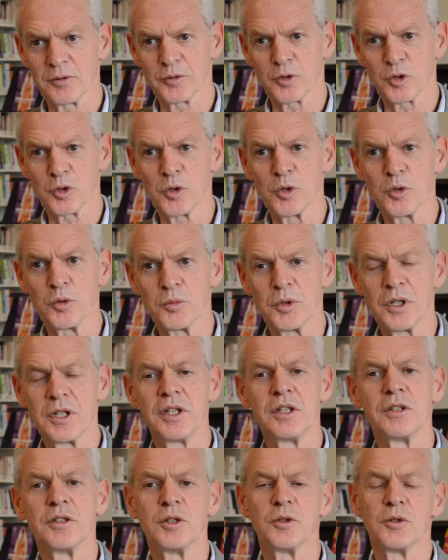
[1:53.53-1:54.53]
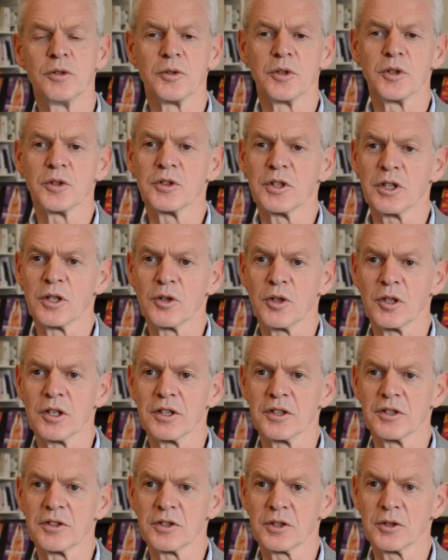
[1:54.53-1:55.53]
for whom the University
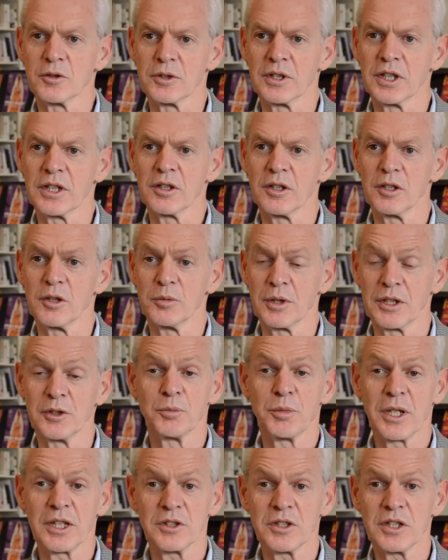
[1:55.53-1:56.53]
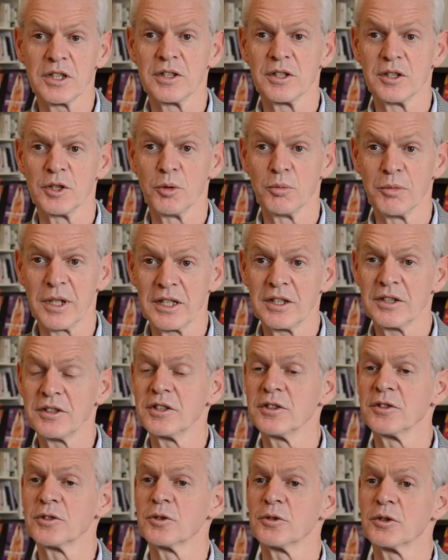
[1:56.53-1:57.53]
College curriculum, especially the
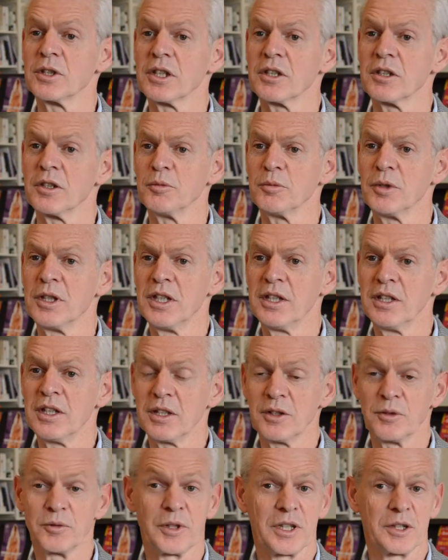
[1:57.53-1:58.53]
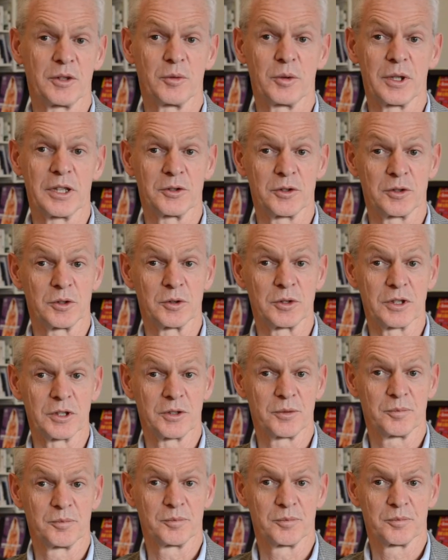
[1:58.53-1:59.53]
humanities curriculum, is very well suited.